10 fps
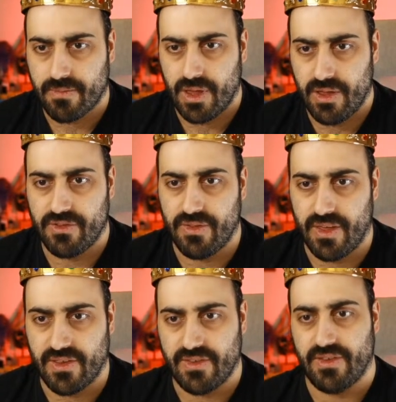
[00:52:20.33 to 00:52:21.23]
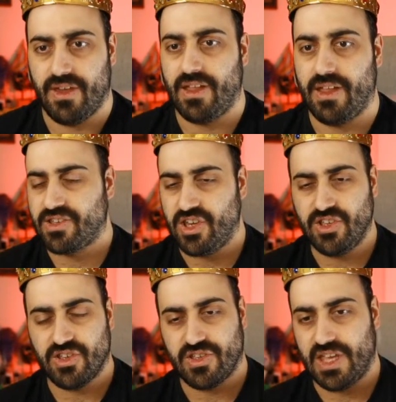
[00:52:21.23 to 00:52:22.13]
into this. It
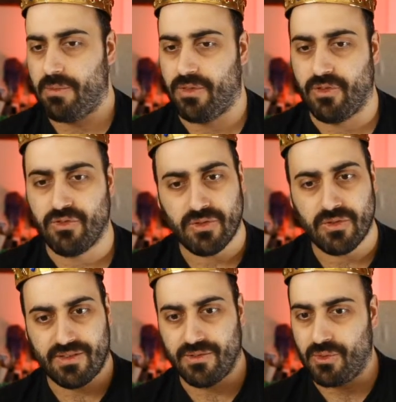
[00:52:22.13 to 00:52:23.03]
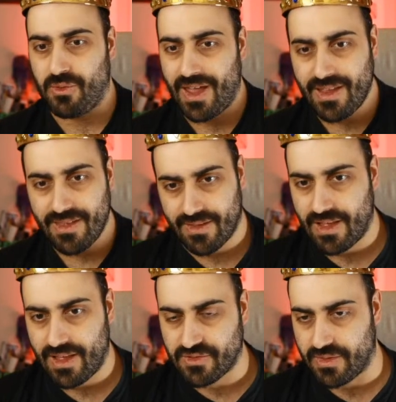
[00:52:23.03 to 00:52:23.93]
changes everything. You don't need to do anything
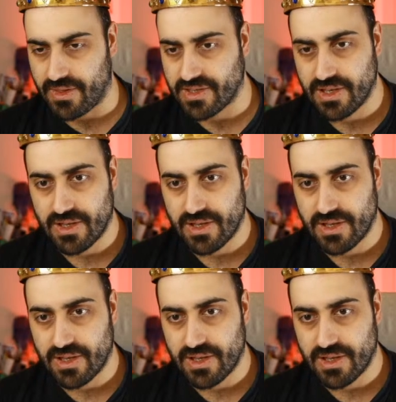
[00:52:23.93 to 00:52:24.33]
else to this.